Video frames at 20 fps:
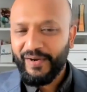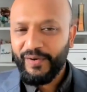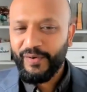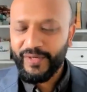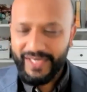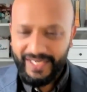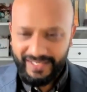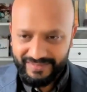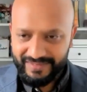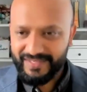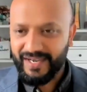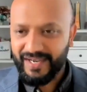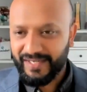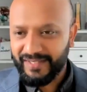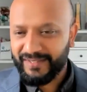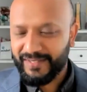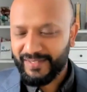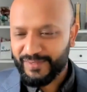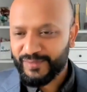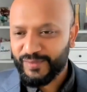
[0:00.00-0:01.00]
who gets stuck
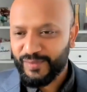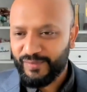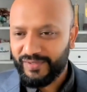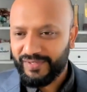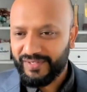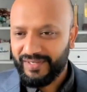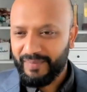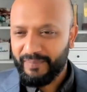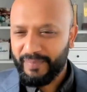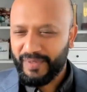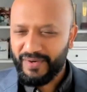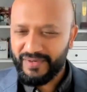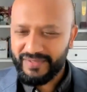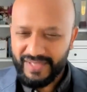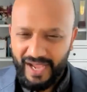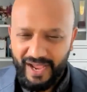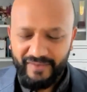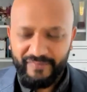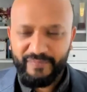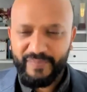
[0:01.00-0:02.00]
in their story because
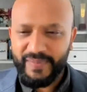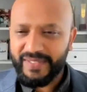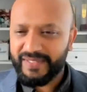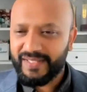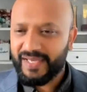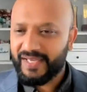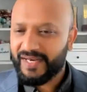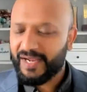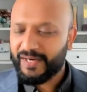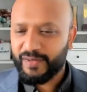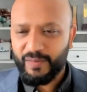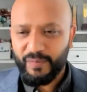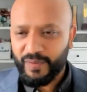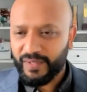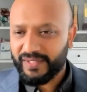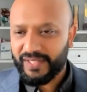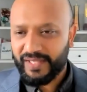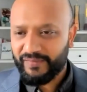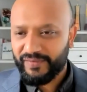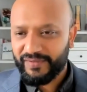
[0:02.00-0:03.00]
I've been there and I don't
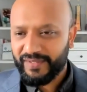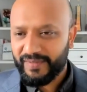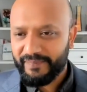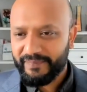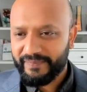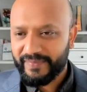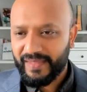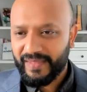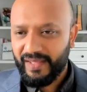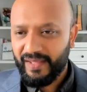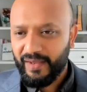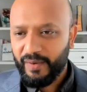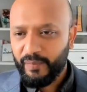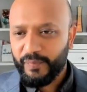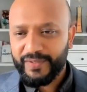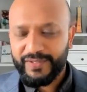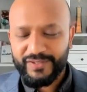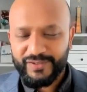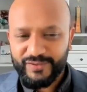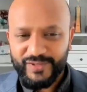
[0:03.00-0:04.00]
want that for them.
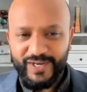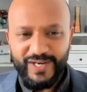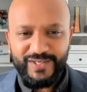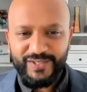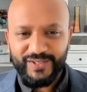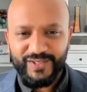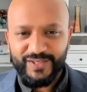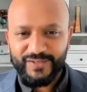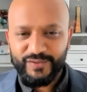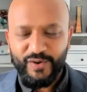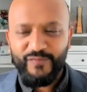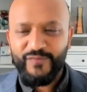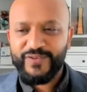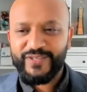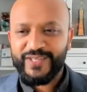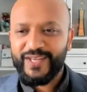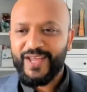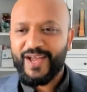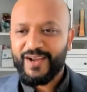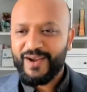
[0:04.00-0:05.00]
With strangers,
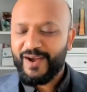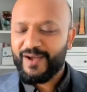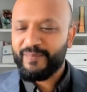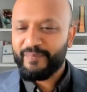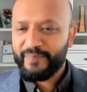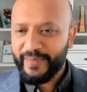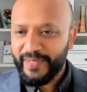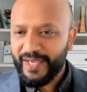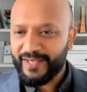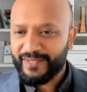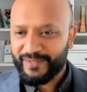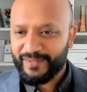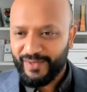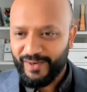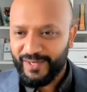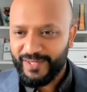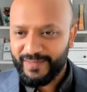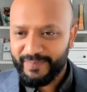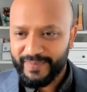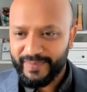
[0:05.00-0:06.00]
obviously, I can't be as
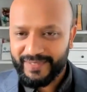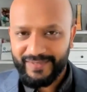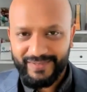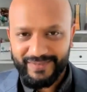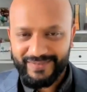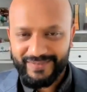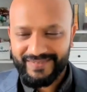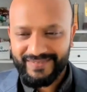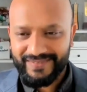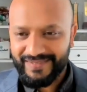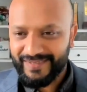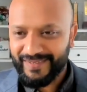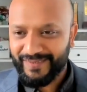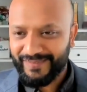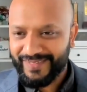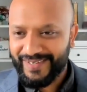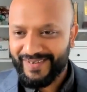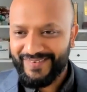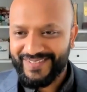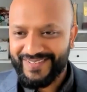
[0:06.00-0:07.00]
harsh because, you know,
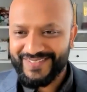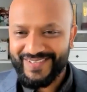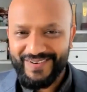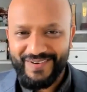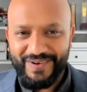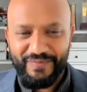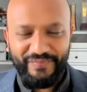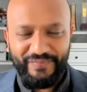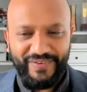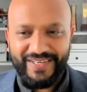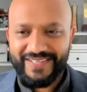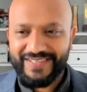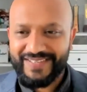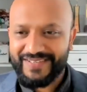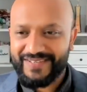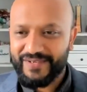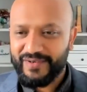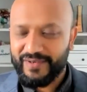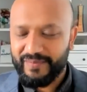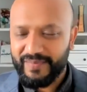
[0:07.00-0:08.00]
there is no affinity
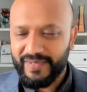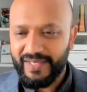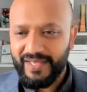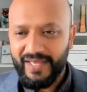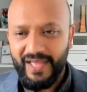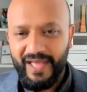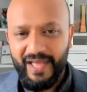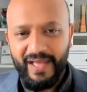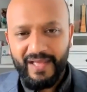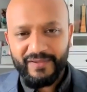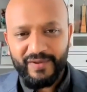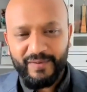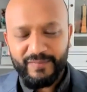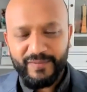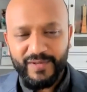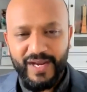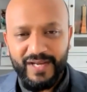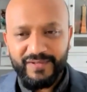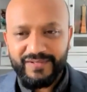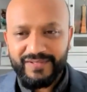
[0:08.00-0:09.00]
to you and me. So I'm
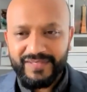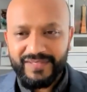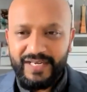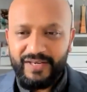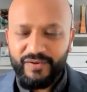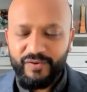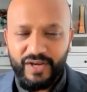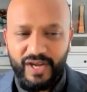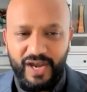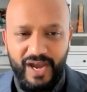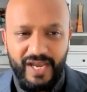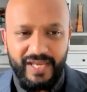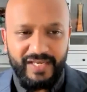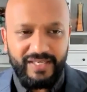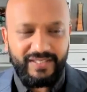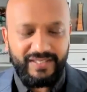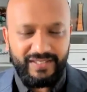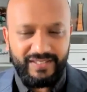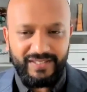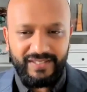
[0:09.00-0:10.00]
trying to tell you
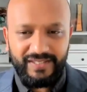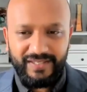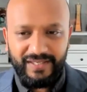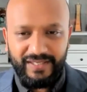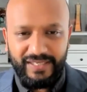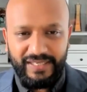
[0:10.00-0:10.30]
kindly,